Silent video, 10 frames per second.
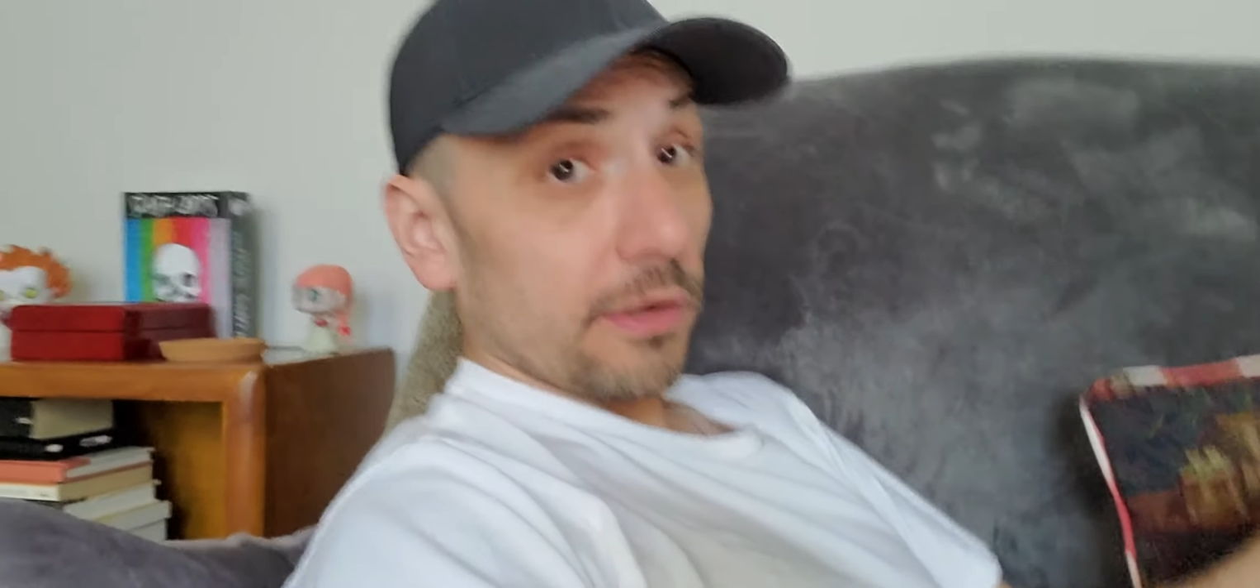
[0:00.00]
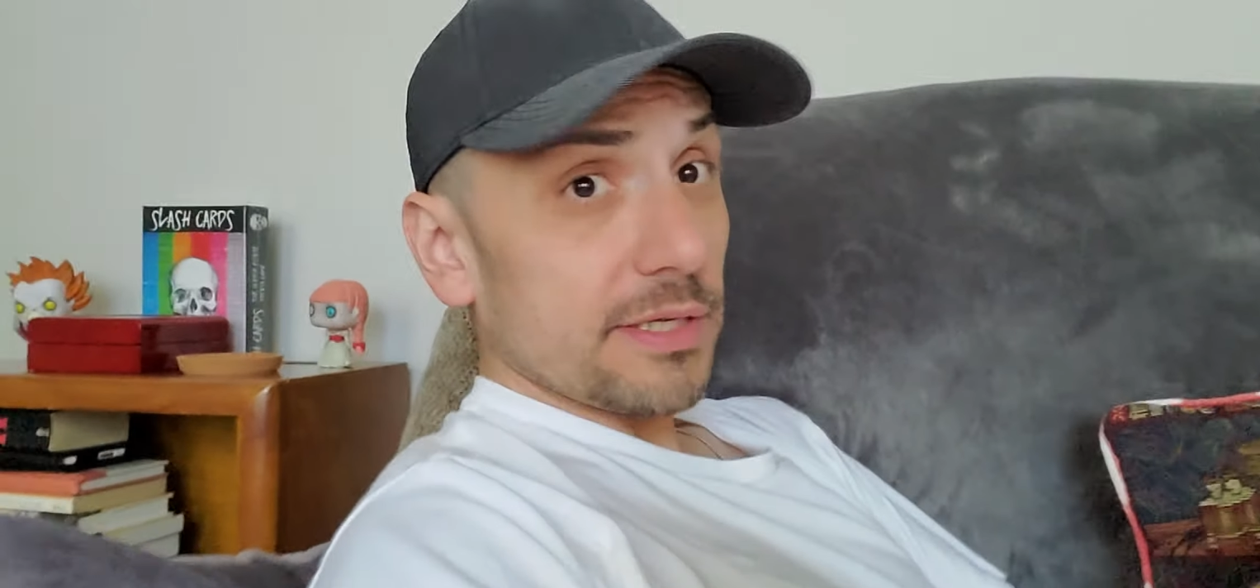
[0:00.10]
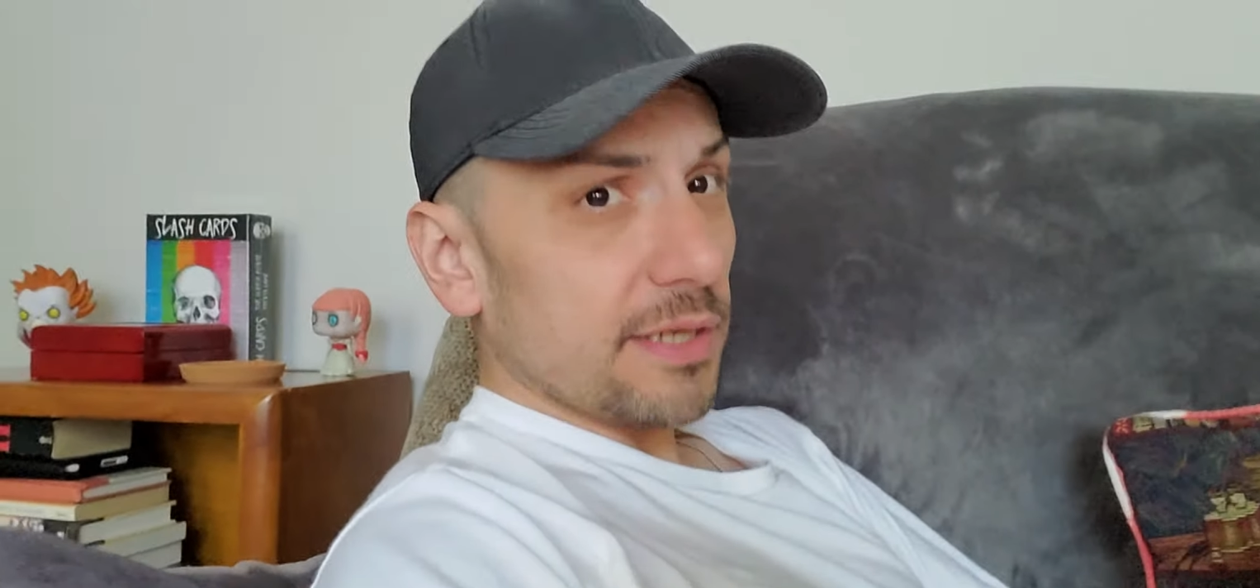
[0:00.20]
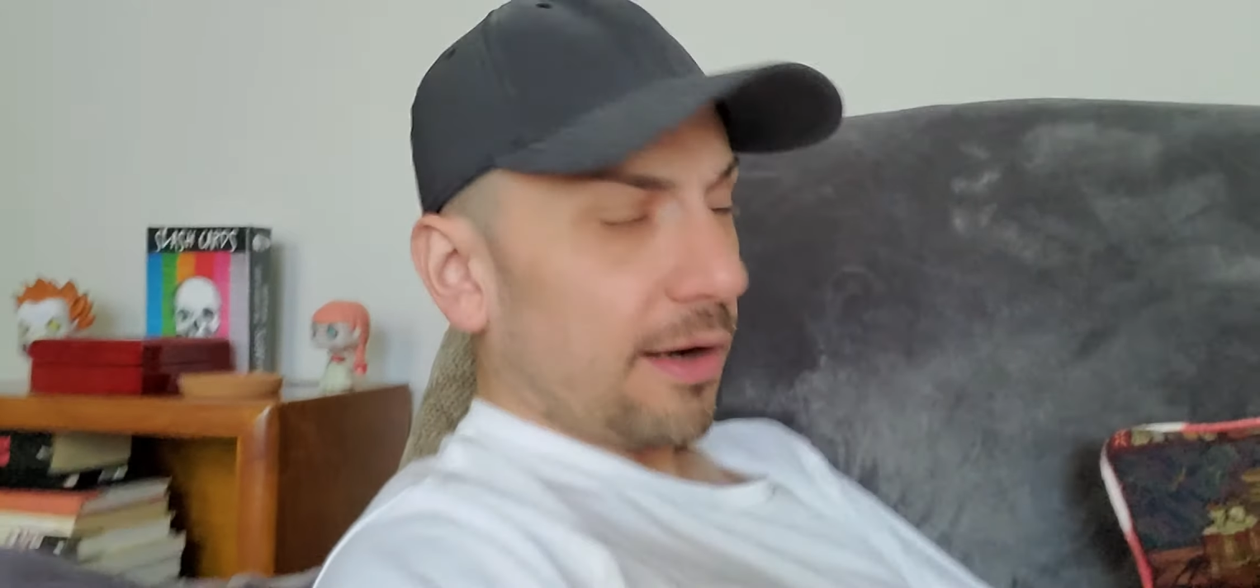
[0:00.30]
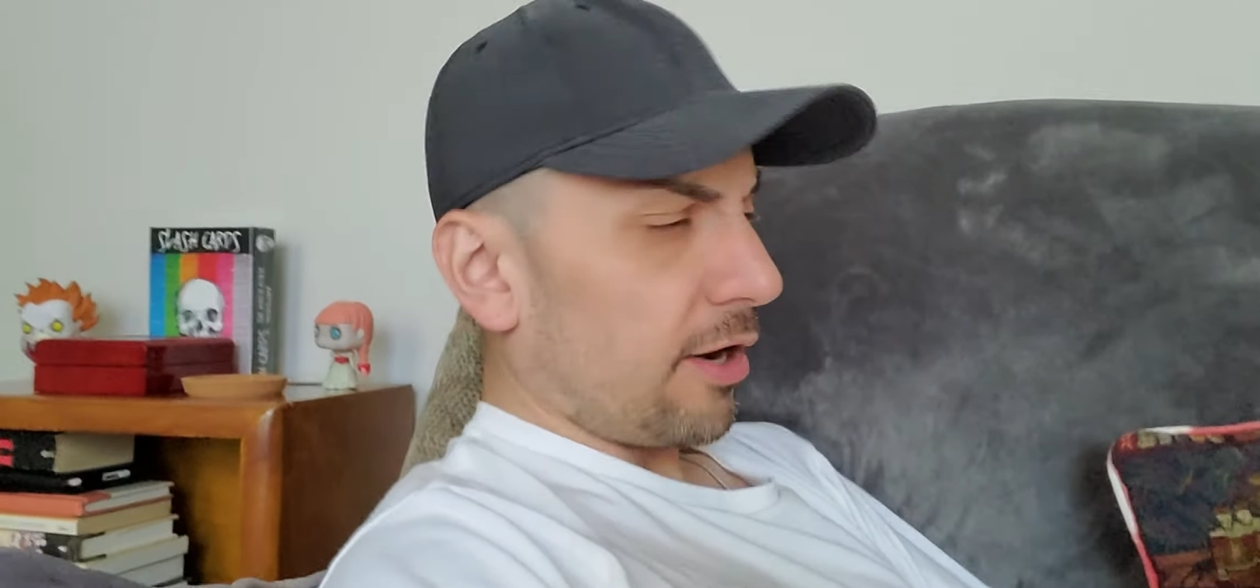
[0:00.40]
He's
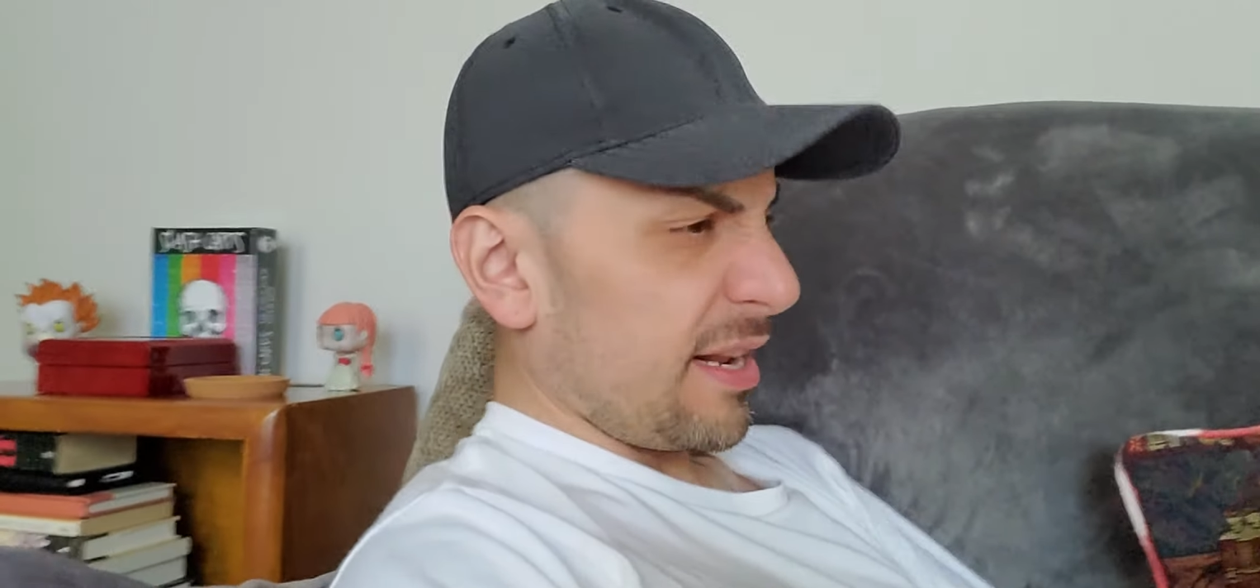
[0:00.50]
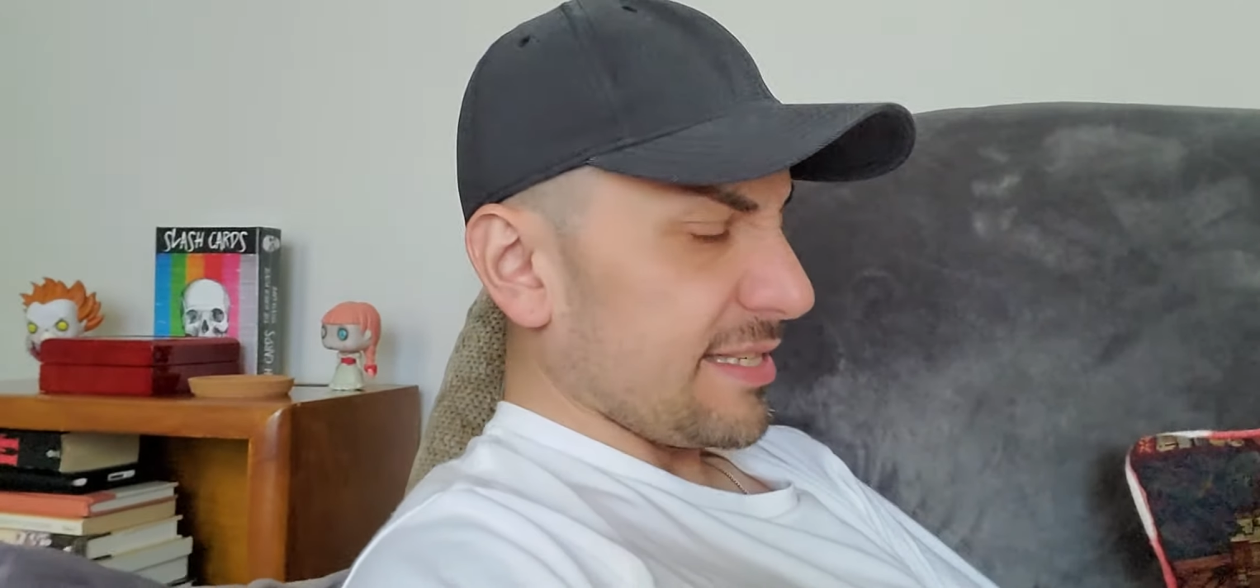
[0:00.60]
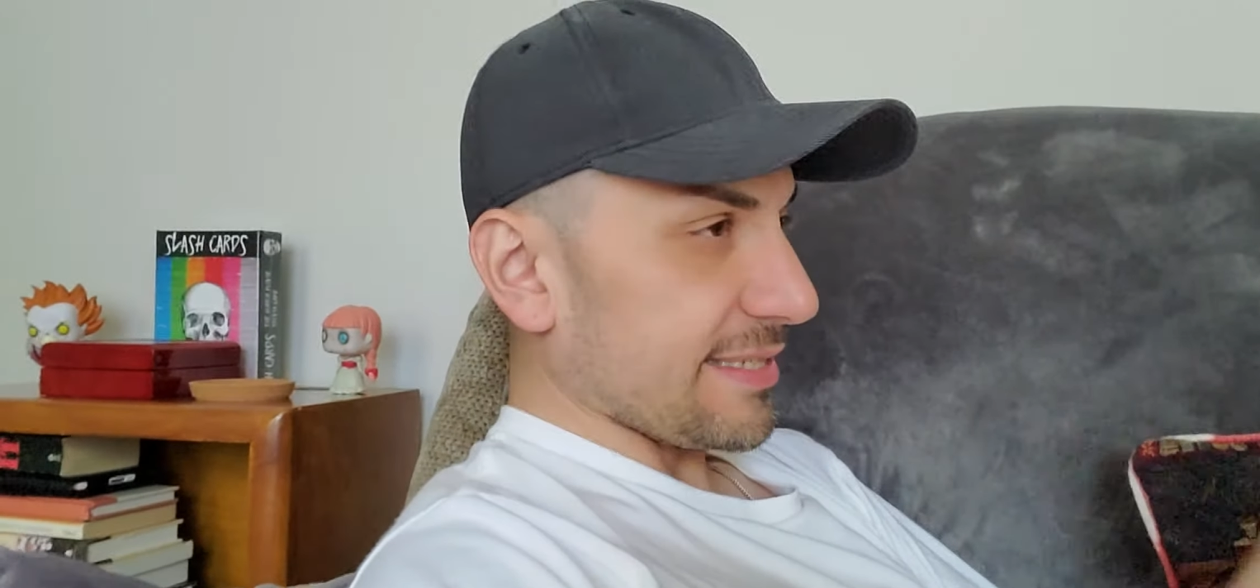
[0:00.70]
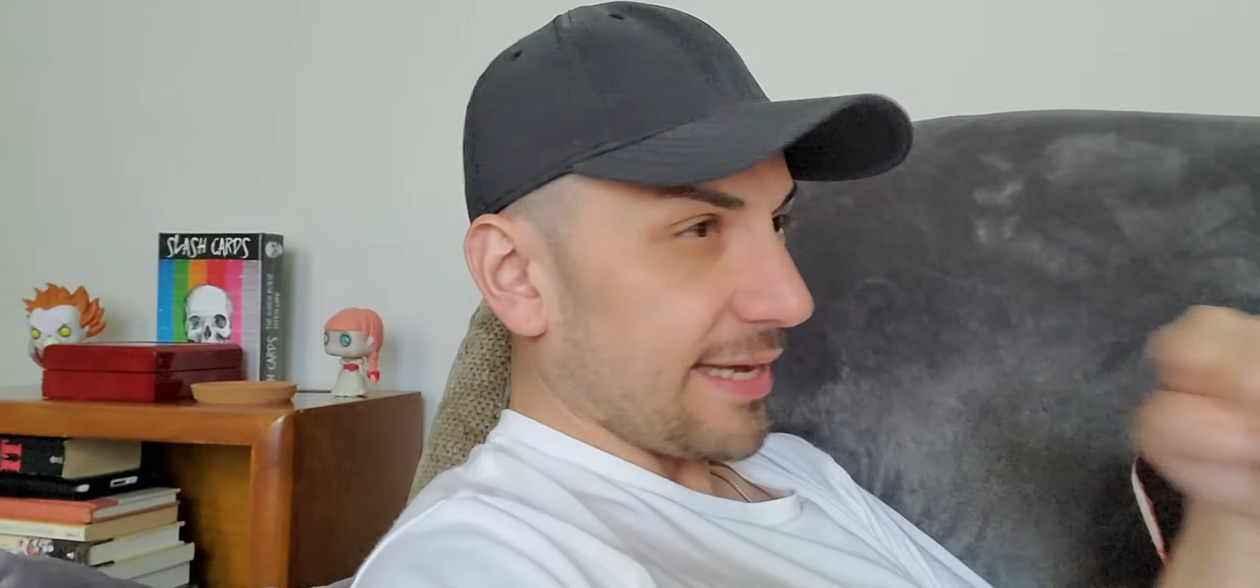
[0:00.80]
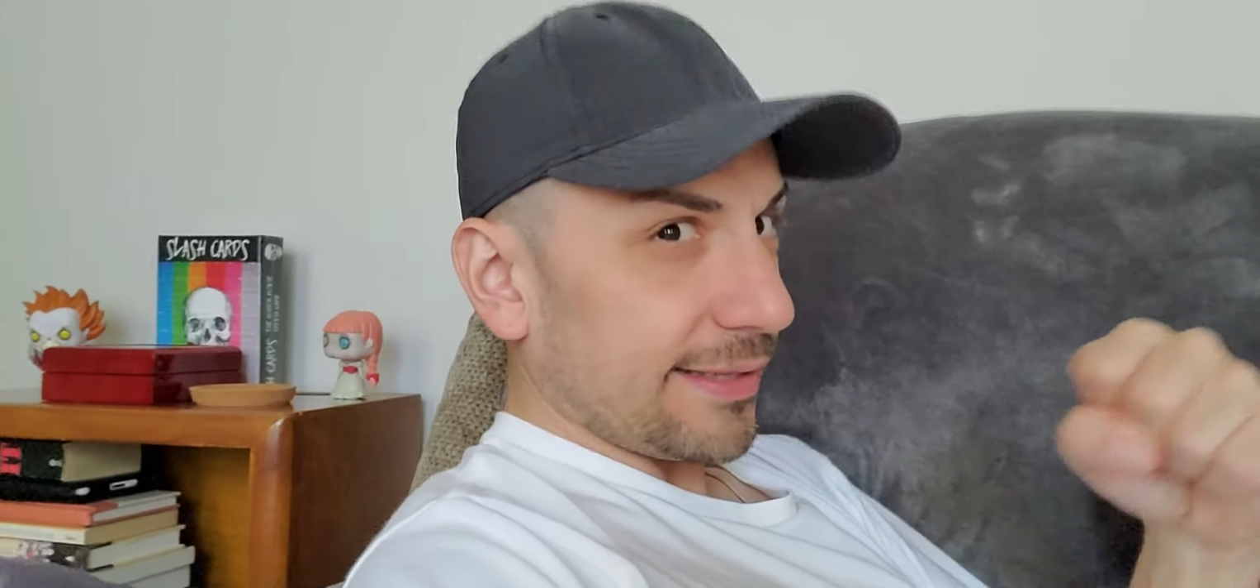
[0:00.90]
got a hard on because he's got